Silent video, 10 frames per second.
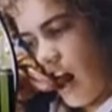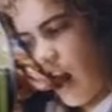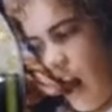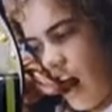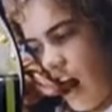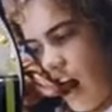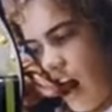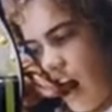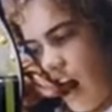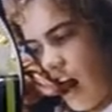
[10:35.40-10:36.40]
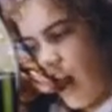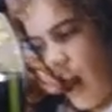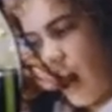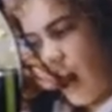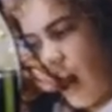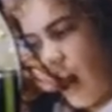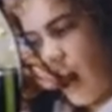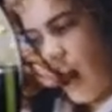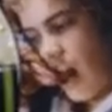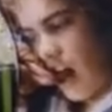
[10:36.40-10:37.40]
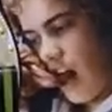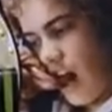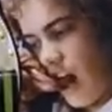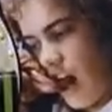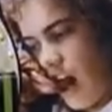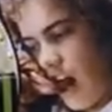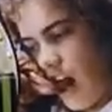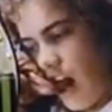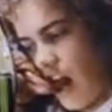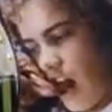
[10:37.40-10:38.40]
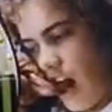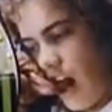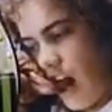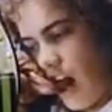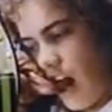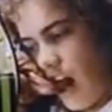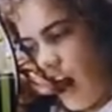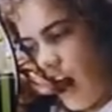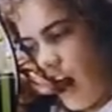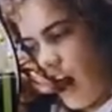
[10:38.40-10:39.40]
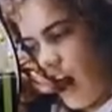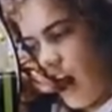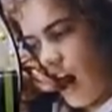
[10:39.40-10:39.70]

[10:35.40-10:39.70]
[no speech]